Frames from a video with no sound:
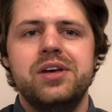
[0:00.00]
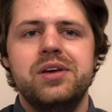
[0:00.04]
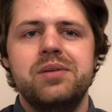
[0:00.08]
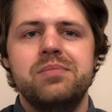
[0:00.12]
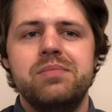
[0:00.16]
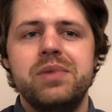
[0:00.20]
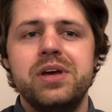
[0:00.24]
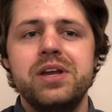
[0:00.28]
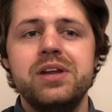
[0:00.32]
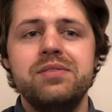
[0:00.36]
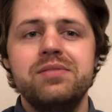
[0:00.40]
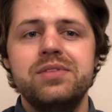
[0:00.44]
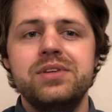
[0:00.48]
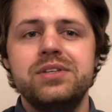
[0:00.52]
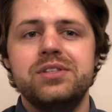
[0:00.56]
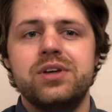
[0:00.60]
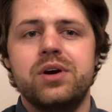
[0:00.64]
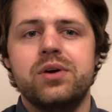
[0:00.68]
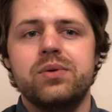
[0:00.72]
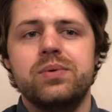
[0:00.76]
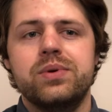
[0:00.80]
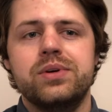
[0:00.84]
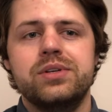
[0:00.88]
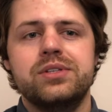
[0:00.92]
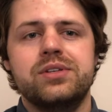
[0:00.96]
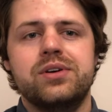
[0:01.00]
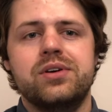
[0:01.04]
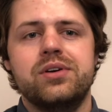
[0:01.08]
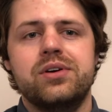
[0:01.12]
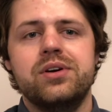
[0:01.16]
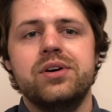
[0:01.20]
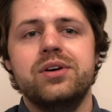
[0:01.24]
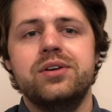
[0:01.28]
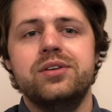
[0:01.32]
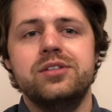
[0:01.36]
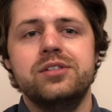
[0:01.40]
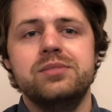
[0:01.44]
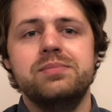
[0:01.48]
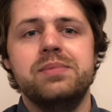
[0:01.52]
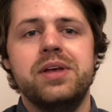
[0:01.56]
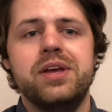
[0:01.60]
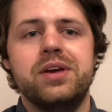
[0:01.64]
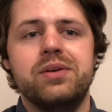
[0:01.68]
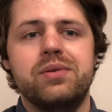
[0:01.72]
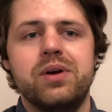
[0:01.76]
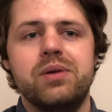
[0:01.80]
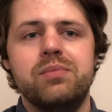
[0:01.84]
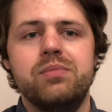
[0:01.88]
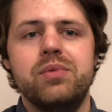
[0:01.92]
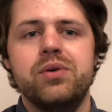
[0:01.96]
Many of these artworks are on display
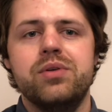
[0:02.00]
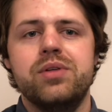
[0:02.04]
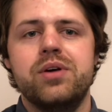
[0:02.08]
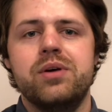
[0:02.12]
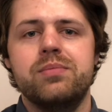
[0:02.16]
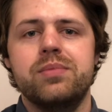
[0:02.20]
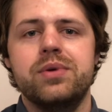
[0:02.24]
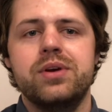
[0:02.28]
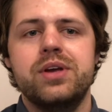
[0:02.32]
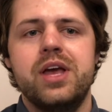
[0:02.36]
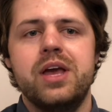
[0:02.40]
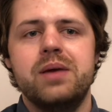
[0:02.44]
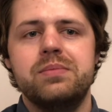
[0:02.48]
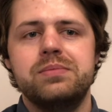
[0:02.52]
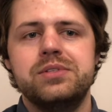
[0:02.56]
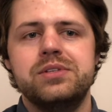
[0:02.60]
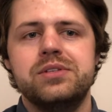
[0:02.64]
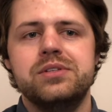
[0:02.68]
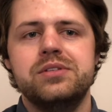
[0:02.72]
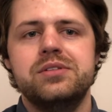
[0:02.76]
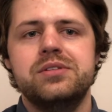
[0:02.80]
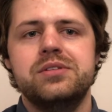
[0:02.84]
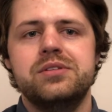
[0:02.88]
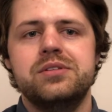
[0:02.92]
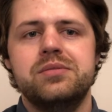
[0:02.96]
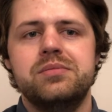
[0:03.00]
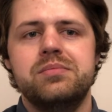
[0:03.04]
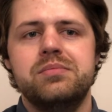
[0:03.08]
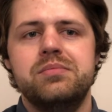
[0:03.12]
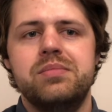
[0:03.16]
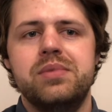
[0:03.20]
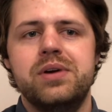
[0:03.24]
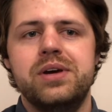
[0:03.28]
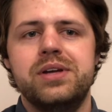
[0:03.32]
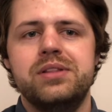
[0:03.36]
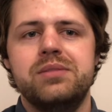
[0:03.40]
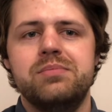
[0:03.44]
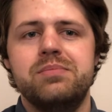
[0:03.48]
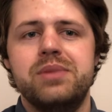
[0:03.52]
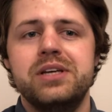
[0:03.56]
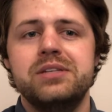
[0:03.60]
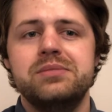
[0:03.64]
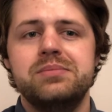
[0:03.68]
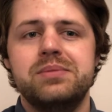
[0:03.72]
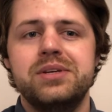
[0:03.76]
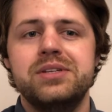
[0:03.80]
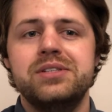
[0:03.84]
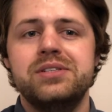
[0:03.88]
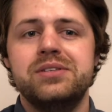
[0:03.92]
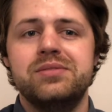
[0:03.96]
around both Humber campuses, but the
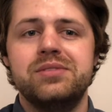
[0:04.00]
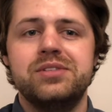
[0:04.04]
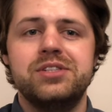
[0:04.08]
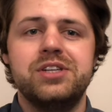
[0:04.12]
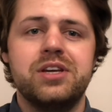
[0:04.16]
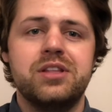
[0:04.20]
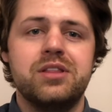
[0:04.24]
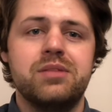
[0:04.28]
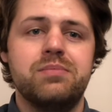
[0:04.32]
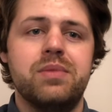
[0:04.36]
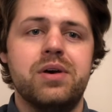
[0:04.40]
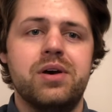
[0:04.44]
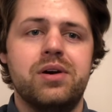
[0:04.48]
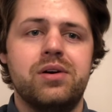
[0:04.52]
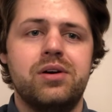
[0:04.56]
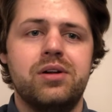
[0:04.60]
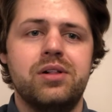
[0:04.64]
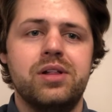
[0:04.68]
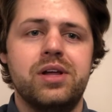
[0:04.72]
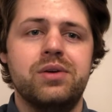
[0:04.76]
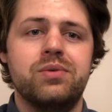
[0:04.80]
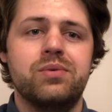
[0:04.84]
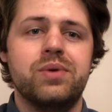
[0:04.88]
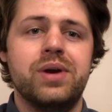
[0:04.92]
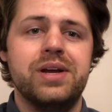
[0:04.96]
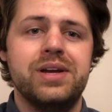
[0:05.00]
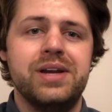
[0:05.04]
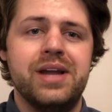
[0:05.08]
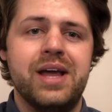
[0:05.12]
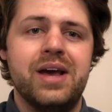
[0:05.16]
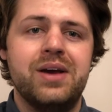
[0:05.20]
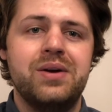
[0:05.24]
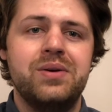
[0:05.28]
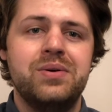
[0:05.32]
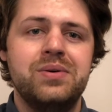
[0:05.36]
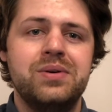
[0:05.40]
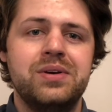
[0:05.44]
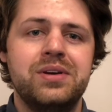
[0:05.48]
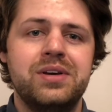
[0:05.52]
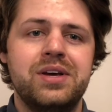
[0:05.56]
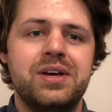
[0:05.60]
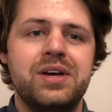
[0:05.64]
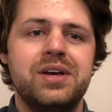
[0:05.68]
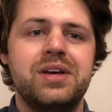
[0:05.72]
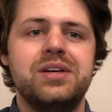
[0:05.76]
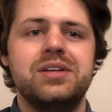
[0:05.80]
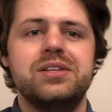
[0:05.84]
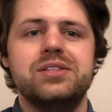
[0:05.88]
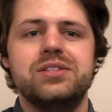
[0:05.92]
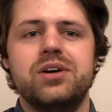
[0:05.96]
best place to check them all out right now
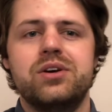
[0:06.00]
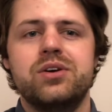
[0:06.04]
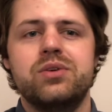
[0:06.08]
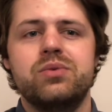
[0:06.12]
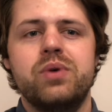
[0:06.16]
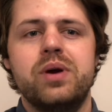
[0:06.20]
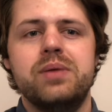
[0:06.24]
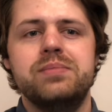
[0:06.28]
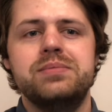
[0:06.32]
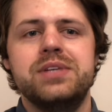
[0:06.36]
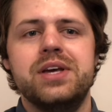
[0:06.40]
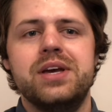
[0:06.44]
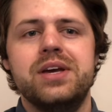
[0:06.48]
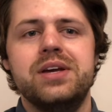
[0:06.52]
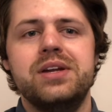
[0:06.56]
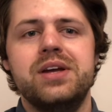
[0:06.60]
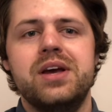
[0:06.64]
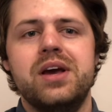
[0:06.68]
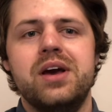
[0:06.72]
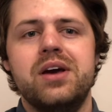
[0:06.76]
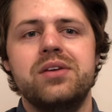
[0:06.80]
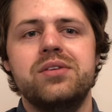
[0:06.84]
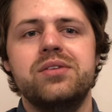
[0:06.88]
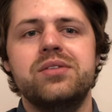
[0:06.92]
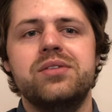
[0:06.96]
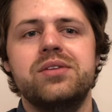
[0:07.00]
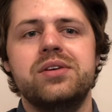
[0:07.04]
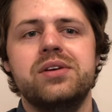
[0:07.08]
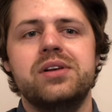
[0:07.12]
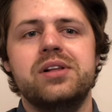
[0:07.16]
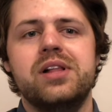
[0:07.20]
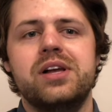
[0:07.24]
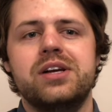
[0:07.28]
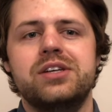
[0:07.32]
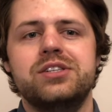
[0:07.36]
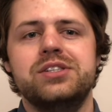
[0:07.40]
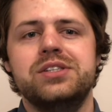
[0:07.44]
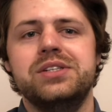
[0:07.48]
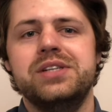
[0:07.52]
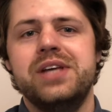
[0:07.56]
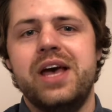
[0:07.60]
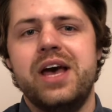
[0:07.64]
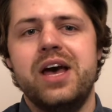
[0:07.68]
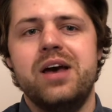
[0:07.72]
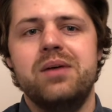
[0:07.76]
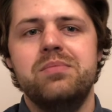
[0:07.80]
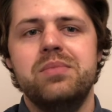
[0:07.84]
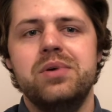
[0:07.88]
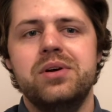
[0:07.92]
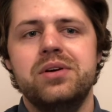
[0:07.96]
is on our website under the collection
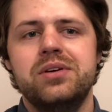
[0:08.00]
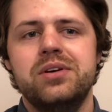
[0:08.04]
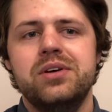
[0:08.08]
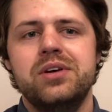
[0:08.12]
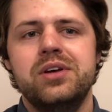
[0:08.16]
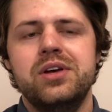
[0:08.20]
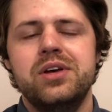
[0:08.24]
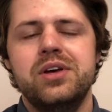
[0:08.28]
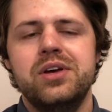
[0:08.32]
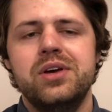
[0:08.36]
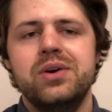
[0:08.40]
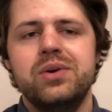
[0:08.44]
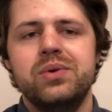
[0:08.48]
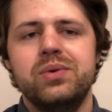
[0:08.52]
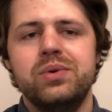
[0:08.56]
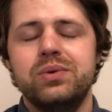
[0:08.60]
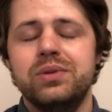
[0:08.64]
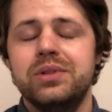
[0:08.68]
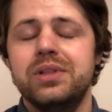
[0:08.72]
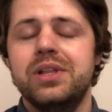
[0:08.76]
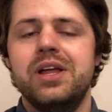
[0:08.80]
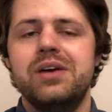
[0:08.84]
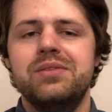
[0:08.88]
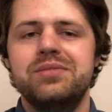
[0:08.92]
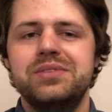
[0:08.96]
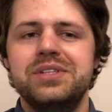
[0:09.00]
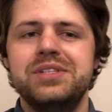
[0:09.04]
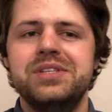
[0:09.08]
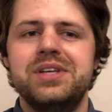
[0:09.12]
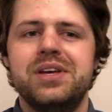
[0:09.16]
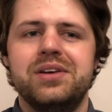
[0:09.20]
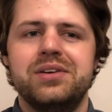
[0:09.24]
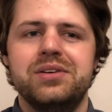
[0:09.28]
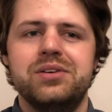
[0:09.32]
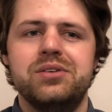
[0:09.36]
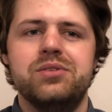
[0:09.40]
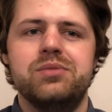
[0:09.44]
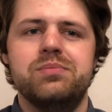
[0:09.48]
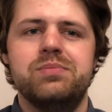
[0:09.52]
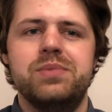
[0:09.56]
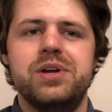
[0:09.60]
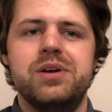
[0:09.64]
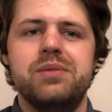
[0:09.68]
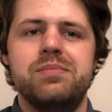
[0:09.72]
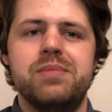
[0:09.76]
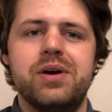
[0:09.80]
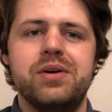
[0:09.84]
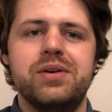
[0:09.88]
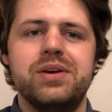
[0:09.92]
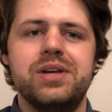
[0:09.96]
tab. We would love to tell you a bit
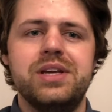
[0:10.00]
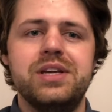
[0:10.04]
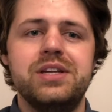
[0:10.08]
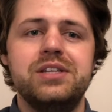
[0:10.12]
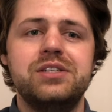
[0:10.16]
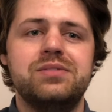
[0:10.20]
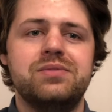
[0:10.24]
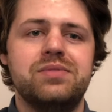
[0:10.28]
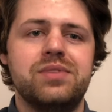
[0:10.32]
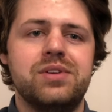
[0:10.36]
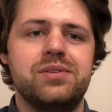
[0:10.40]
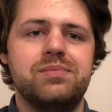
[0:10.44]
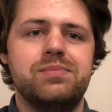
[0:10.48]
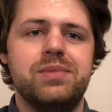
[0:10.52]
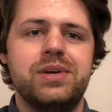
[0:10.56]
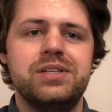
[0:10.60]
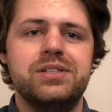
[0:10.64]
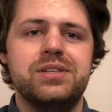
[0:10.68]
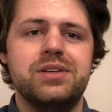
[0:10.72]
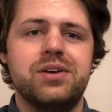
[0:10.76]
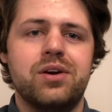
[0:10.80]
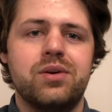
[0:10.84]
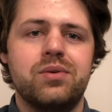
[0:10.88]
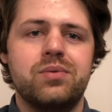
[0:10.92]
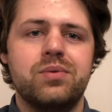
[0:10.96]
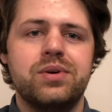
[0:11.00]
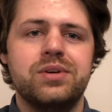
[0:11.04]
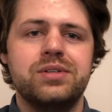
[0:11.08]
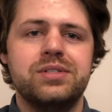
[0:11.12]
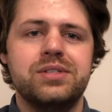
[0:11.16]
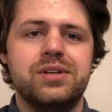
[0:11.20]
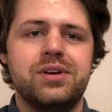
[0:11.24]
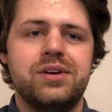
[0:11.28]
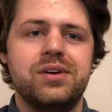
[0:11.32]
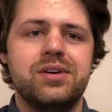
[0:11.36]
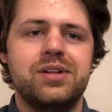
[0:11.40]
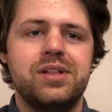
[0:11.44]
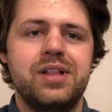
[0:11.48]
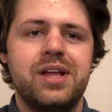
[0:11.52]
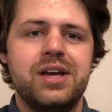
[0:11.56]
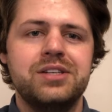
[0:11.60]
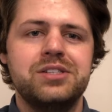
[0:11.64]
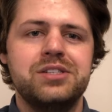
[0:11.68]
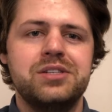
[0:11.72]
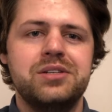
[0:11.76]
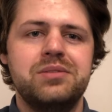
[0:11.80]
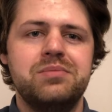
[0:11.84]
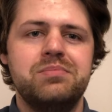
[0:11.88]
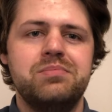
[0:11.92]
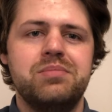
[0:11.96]
about each of the amazing artworks in our
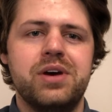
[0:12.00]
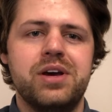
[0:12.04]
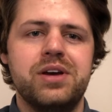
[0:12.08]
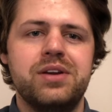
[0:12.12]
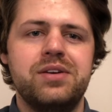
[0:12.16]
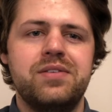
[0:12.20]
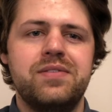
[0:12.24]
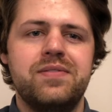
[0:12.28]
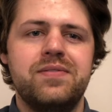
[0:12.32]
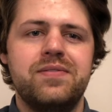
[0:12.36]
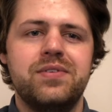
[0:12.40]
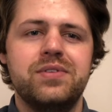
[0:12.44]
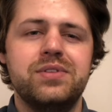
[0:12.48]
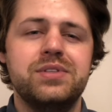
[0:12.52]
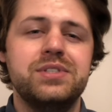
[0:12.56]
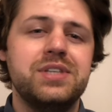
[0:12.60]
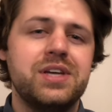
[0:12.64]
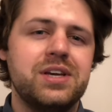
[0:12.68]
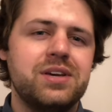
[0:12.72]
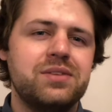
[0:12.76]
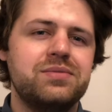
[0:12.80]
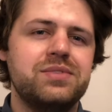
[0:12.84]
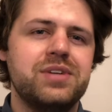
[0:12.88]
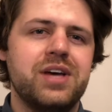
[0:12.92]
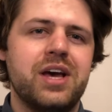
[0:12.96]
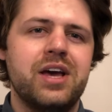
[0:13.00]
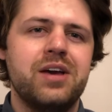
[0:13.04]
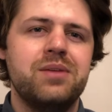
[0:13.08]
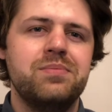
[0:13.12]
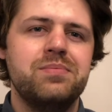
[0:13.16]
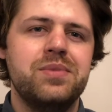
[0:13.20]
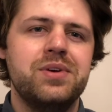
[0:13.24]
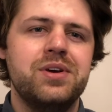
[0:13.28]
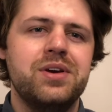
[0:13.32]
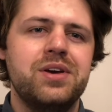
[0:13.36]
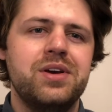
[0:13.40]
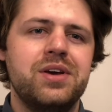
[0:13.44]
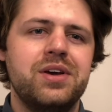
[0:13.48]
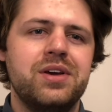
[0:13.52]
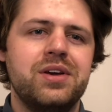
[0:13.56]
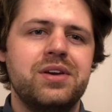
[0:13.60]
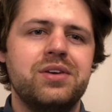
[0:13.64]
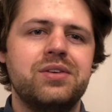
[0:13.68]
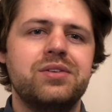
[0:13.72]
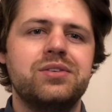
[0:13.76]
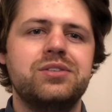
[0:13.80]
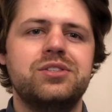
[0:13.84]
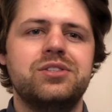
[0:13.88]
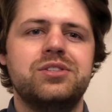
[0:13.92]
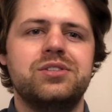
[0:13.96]
collection, but for the sake of time,
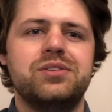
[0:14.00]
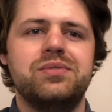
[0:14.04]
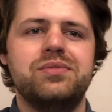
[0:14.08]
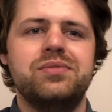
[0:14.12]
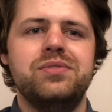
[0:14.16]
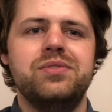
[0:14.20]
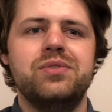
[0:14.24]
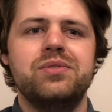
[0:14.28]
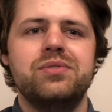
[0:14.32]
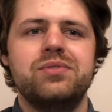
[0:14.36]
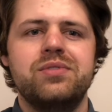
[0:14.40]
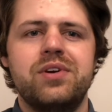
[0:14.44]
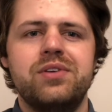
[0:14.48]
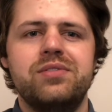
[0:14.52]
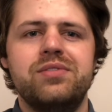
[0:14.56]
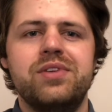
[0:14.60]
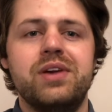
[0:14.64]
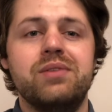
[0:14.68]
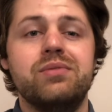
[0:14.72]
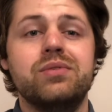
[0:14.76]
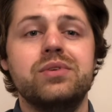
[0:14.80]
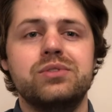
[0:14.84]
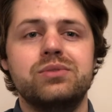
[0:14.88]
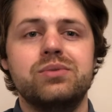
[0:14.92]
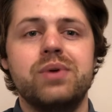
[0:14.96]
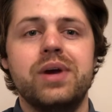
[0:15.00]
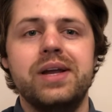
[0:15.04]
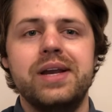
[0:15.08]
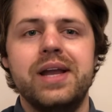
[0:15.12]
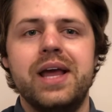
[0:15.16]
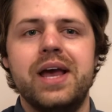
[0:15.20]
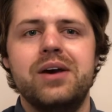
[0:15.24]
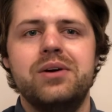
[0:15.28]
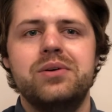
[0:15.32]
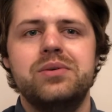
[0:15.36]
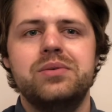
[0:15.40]
here are just a few of our favorites right now.